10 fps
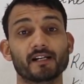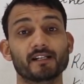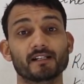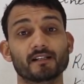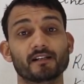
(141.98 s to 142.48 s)
and
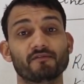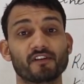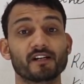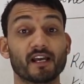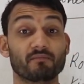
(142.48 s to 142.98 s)
it does a
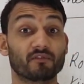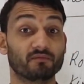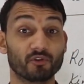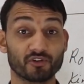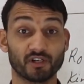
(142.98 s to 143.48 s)
different type
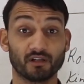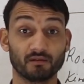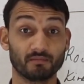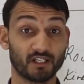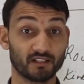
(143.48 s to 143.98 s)
of
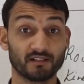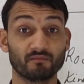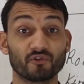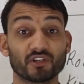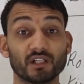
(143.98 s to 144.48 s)
motion, but it
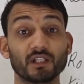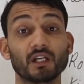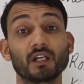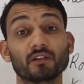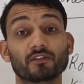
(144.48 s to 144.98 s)
is a
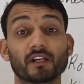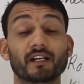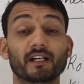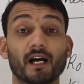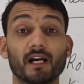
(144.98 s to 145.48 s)
motion. So,
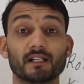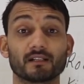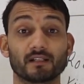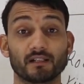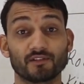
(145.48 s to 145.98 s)
the
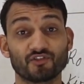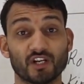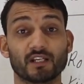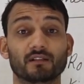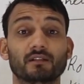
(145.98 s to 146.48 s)
guitar's
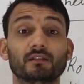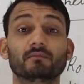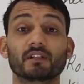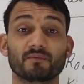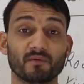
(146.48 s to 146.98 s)
string
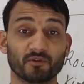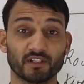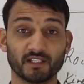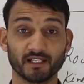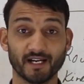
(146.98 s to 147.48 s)
must be
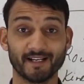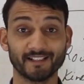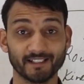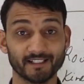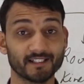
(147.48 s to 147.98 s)
possessing
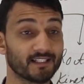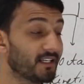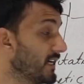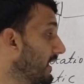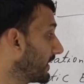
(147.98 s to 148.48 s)
kinetic
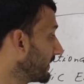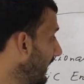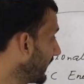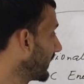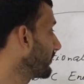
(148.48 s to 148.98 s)
energy,
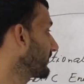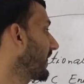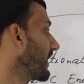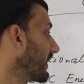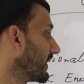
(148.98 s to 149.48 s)
and that type
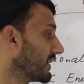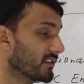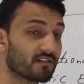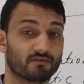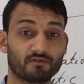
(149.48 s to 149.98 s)
of kinetic
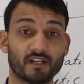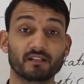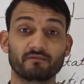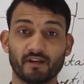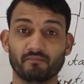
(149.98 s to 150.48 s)
energy is
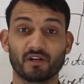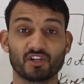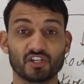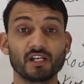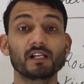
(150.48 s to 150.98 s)
known as
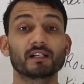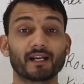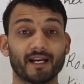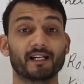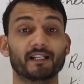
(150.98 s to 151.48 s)
vibrational
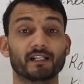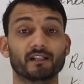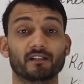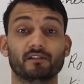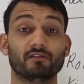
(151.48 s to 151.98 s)
kinetic
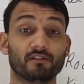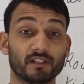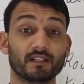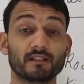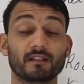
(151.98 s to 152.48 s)
energy. So,
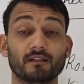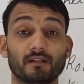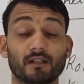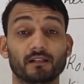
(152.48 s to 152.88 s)
this is